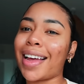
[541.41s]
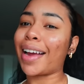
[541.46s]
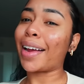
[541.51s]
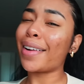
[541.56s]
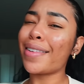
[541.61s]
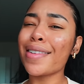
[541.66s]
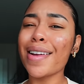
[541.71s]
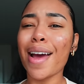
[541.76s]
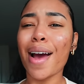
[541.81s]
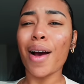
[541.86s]

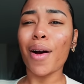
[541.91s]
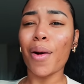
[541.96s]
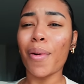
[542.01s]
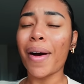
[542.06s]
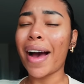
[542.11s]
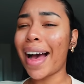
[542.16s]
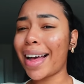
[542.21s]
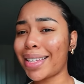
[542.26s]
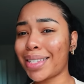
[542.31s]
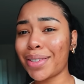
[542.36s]
like,
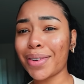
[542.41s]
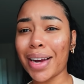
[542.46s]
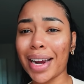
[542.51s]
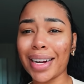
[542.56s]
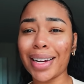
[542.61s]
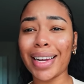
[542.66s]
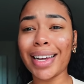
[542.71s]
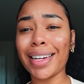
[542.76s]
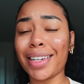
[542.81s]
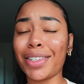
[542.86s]
no, I still
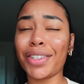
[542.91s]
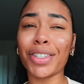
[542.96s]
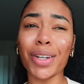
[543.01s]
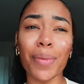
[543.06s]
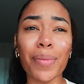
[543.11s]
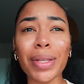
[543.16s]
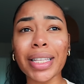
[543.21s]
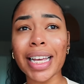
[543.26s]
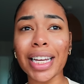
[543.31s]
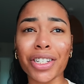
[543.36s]
gotta hit a
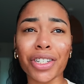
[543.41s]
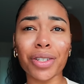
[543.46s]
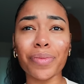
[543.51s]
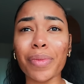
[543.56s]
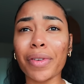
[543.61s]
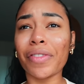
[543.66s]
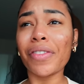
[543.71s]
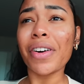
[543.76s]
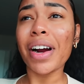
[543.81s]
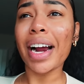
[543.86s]
gym session
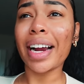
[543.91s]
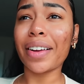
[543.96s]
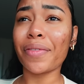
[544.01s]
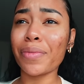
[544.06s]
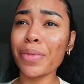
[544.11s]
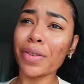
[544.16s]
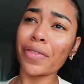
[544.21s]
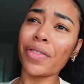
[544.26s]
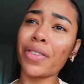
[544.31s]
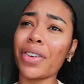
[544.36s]
before
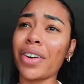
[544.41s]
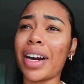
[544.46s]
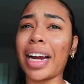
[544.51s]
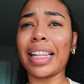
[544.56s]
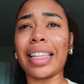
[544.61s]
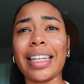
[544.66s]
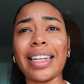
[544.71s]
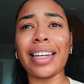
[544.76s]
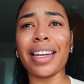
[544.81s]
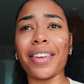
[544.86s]
I
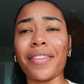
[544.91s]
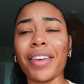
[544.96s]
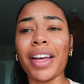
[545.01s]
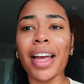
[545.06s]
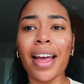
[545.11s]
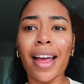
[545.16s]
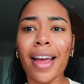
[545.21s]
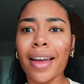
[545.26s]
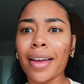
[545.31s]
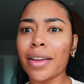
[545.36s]
leave.
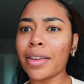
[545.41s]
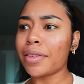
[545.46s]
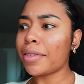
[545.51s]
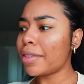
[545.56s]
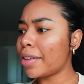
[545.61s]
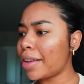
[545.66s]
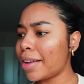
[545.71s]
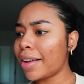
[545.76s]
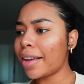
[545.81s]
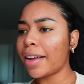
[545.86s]

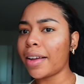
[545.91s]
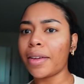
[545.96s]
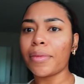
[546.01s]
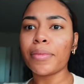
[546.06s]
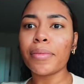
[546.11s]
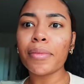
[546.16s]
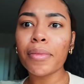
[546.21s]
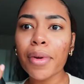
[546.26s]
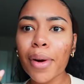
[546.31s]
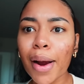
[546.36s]

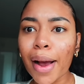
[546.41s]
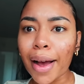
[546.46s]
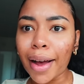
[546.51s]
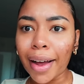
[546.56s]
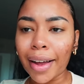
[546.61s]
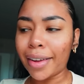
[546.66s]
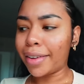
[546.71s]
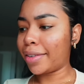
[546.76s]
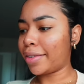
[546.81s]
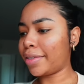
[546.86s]

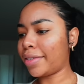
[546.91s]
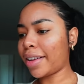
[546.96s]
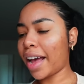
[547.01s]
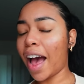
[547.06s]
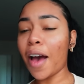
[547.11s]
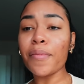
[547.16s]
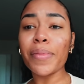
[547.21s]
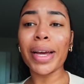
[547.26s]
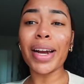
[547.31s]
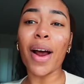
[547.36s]
Bruh,
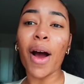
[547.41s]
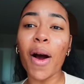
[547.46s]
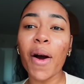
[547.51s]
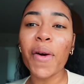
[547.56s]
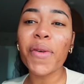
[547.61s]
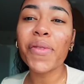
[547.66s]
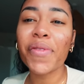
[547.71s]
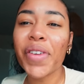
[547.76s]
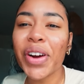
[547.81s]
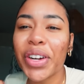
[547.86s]
I've been
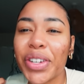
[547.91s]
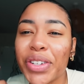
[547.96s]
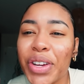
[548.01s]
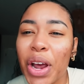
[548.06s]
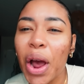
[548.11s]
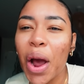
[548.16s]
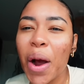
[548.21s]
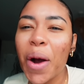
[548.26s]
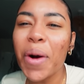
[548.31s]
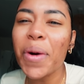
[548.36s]
home for
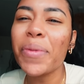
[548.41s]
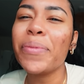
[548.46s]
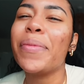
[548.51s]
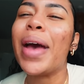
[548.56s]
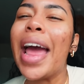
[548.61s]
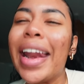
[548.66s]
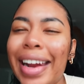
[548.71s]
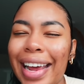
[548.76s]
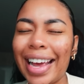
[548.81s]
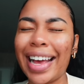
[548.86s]
2
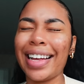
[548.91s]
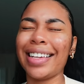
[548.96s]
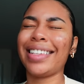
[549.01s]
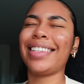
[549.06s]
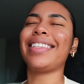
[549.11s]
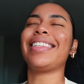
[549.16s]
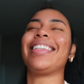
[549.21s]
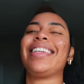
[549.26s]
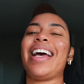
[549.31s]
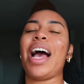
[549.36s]

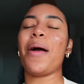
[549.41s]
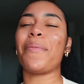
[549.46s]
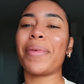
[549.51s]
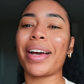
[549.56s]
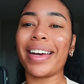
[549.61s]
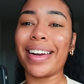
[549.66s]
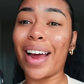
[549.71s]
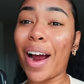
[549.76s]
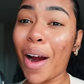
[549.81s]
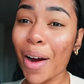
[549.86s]
minutes. I'm
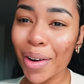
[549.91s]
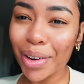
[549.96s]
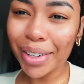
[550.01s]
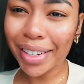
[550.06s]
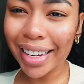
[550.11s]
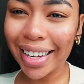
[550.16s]
gonna hurt